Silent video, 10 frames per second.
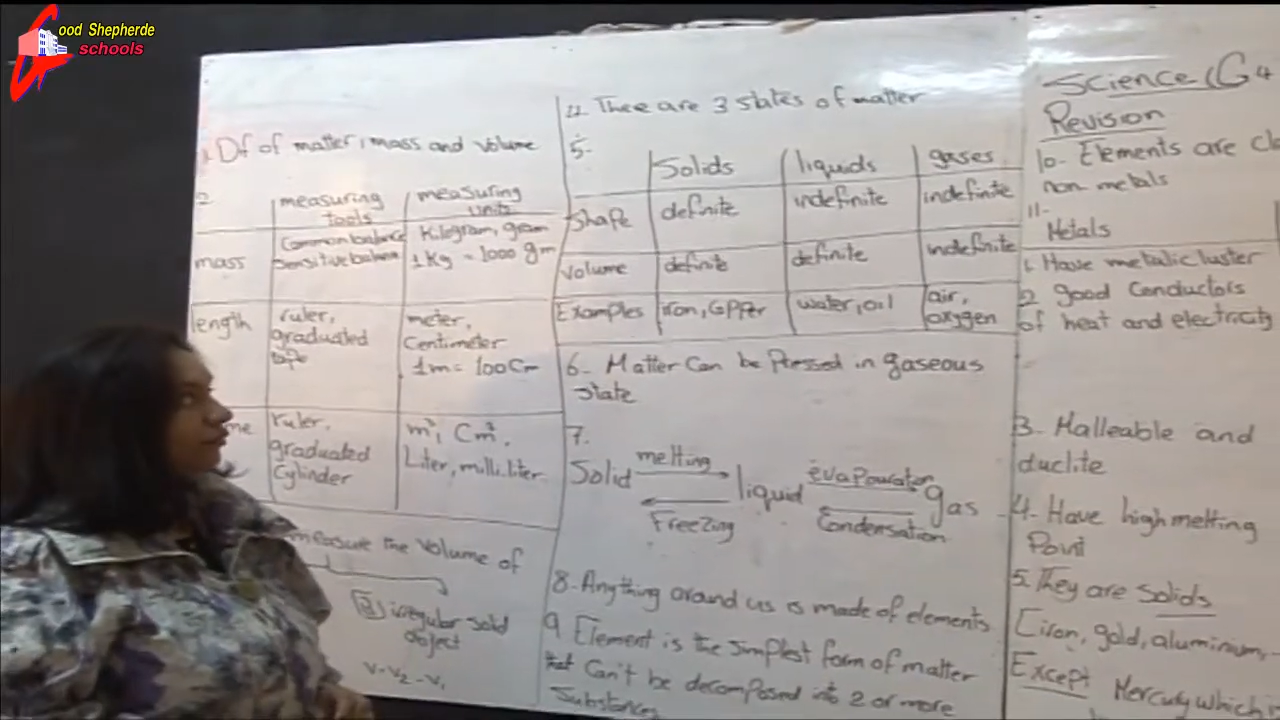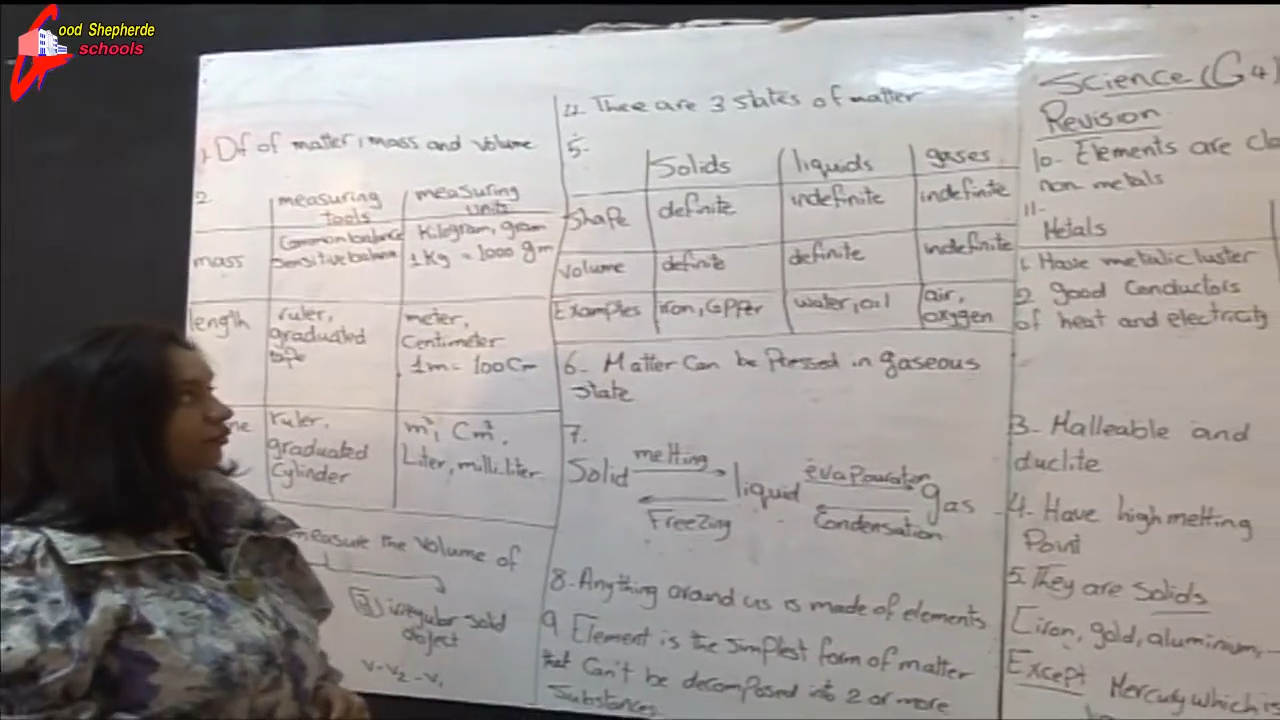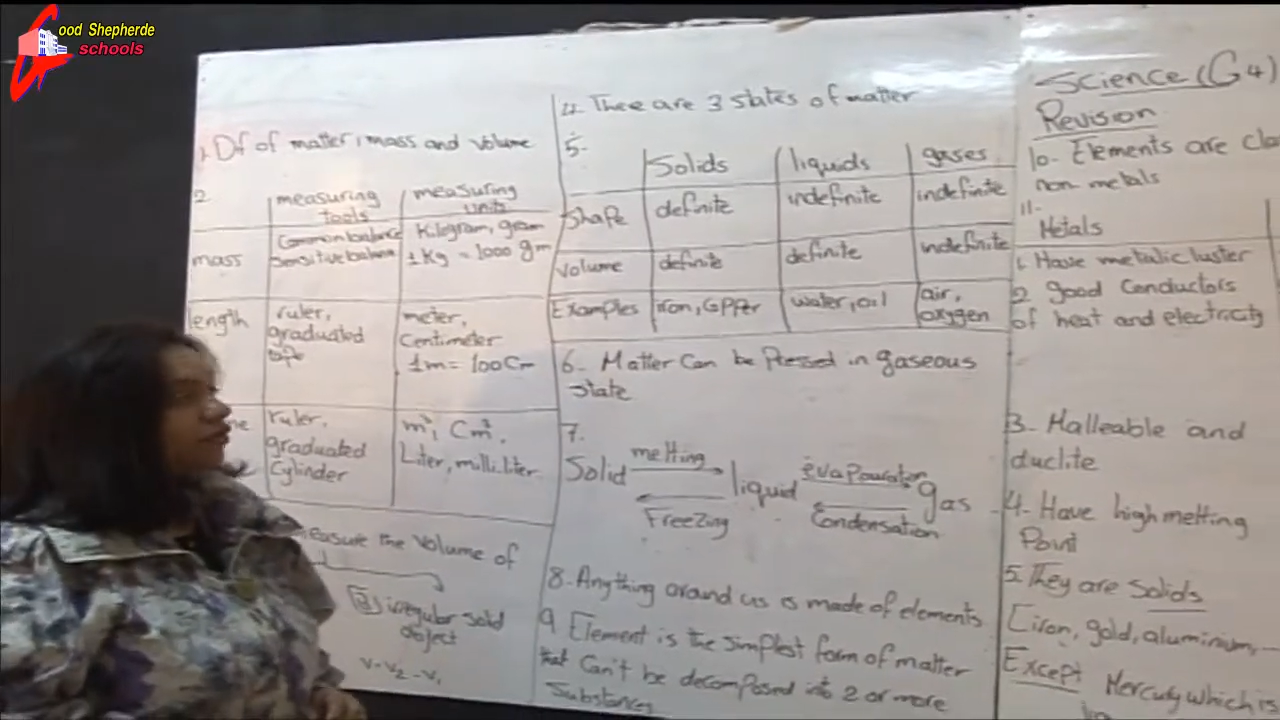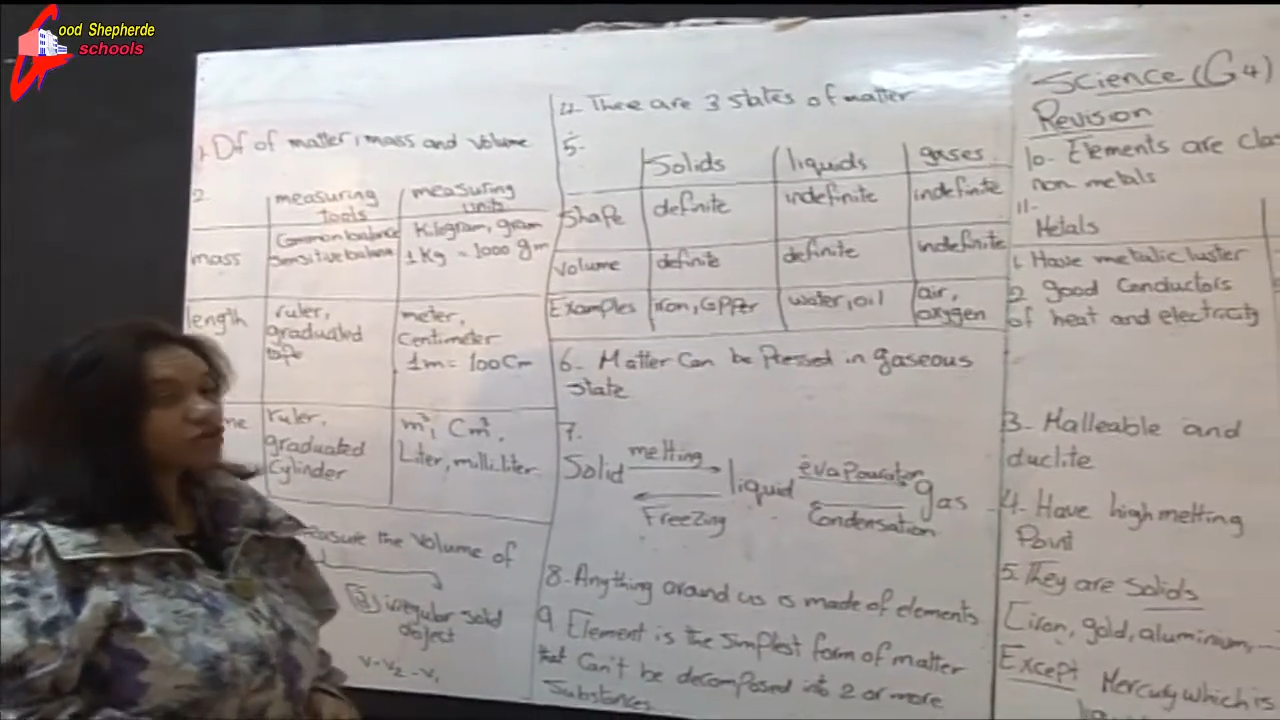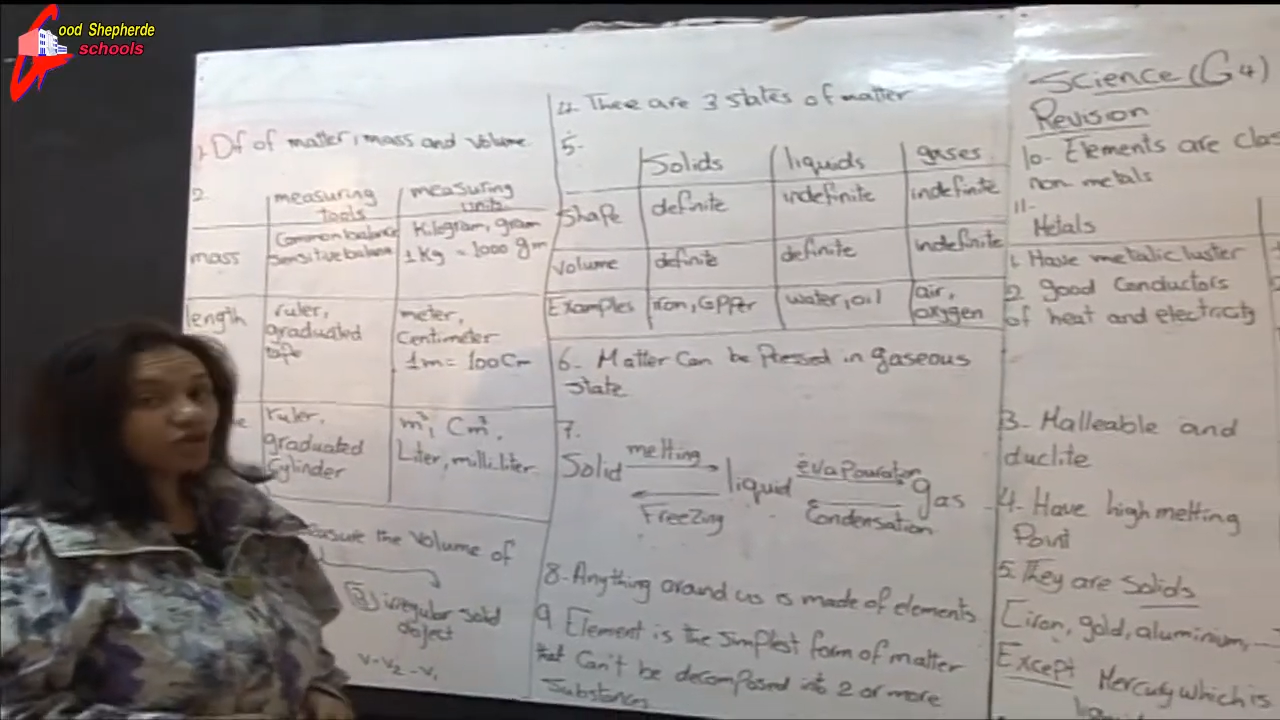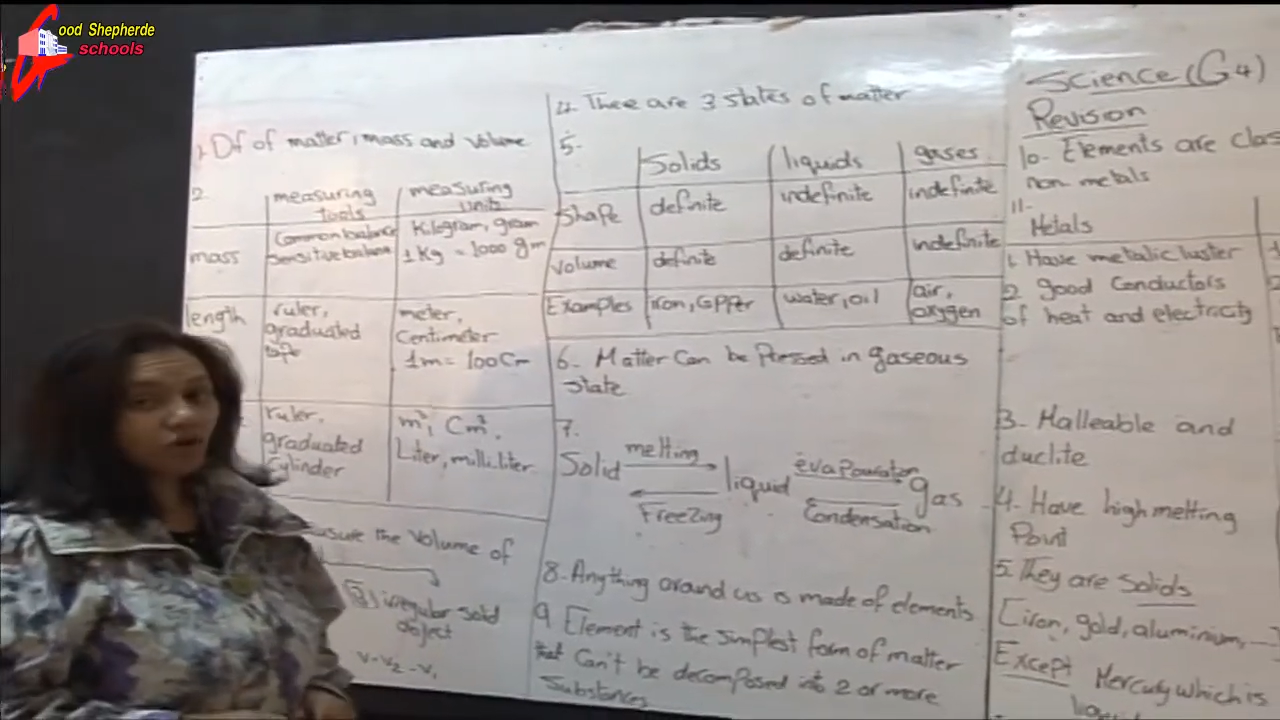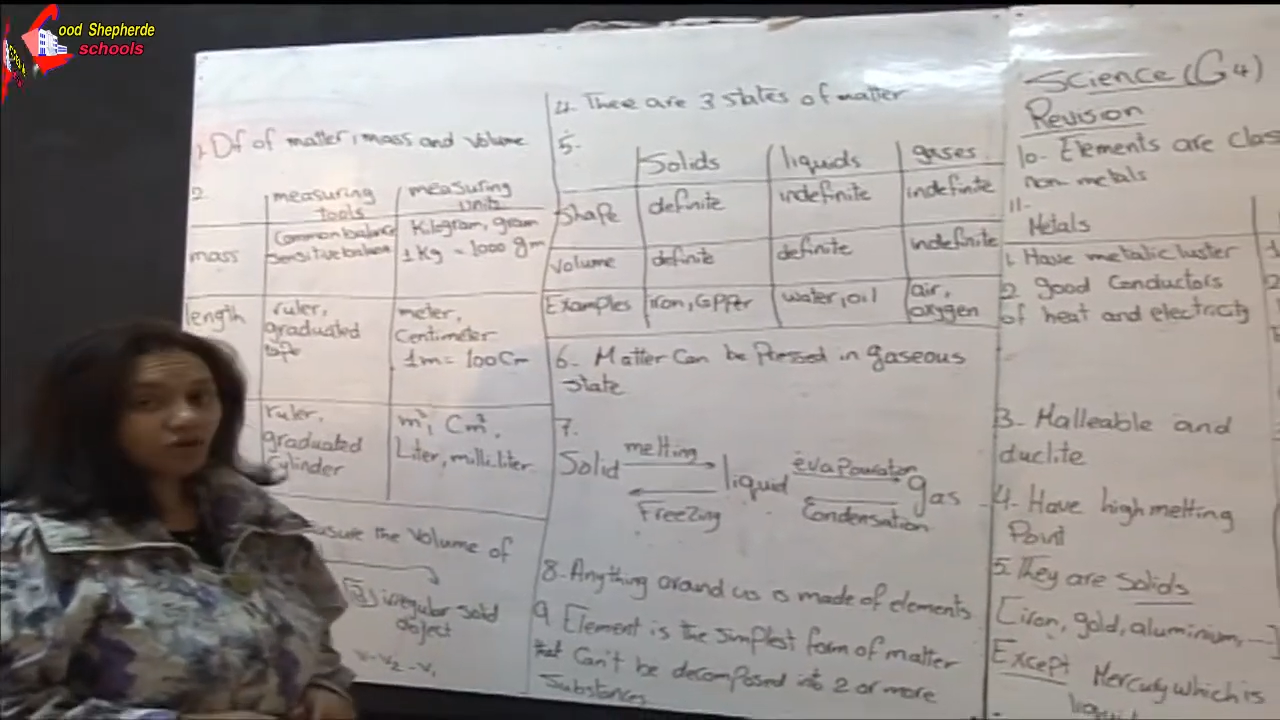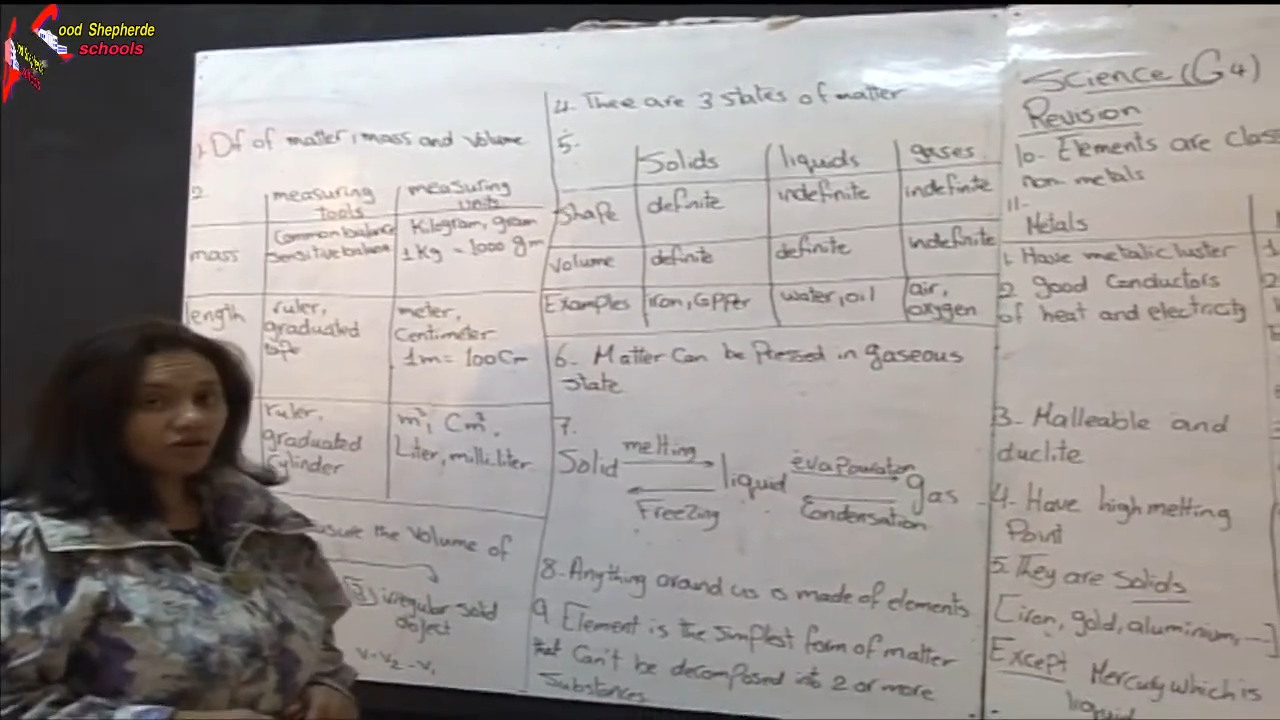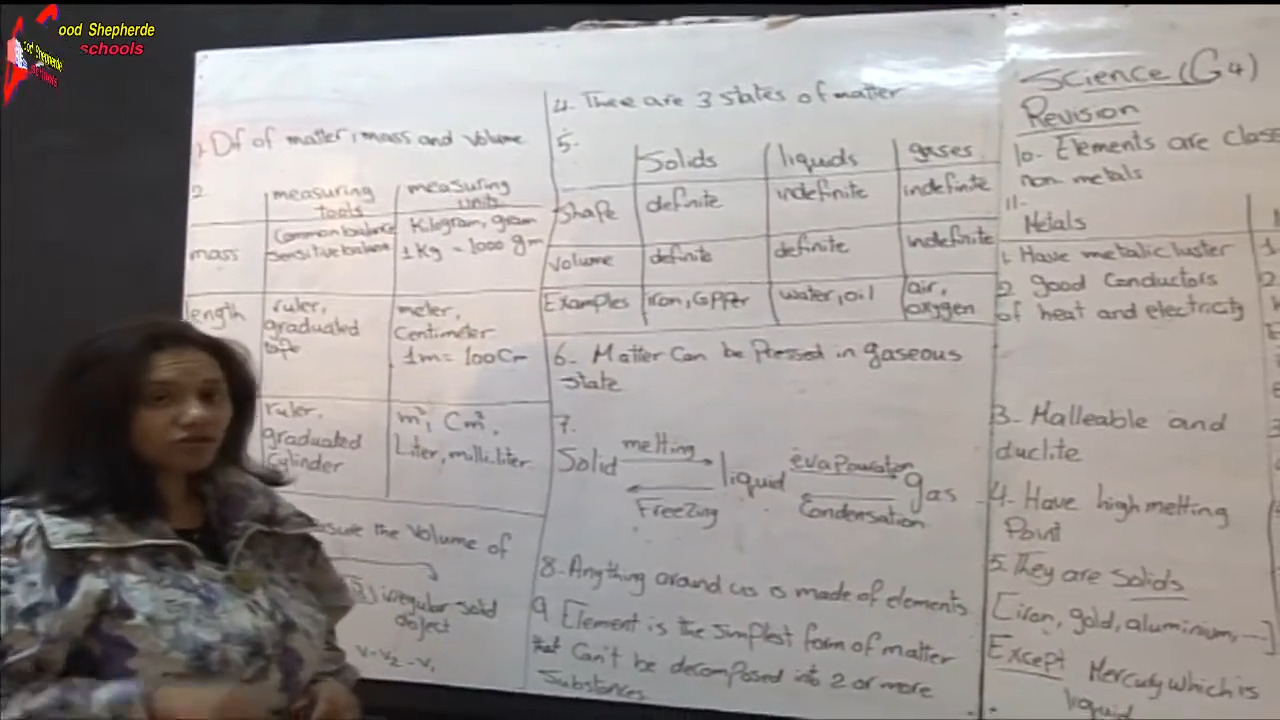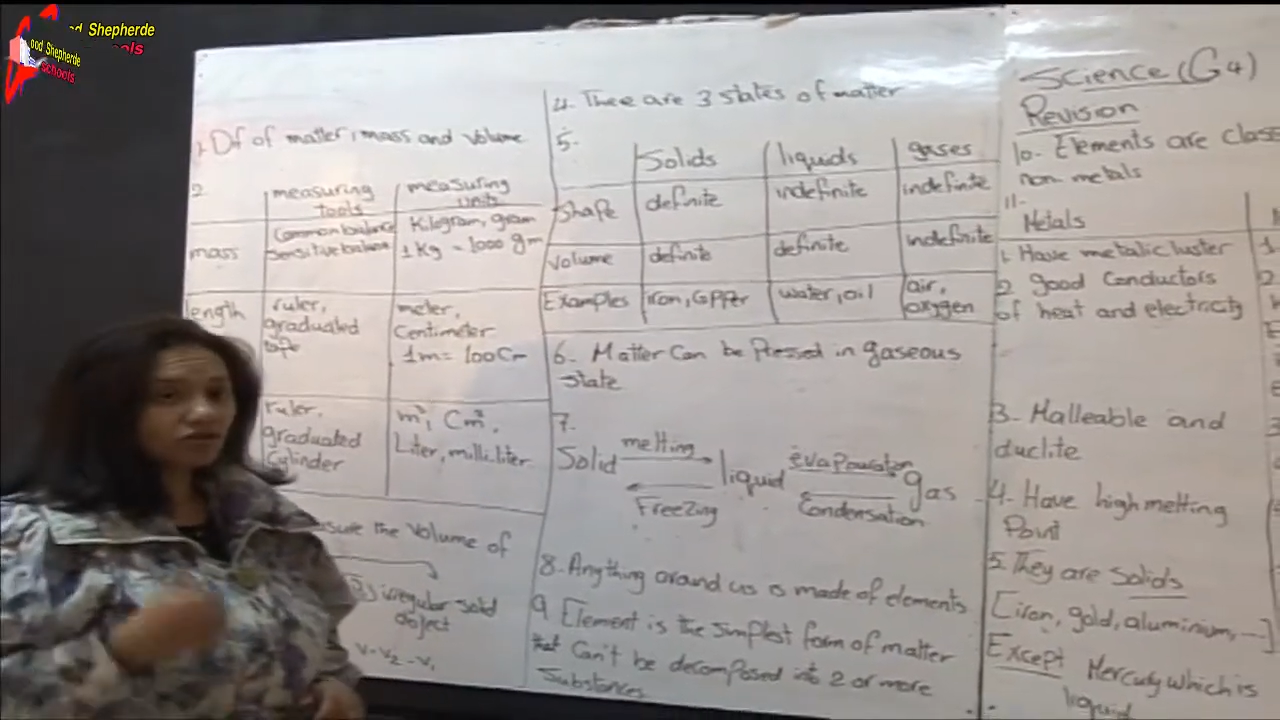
which are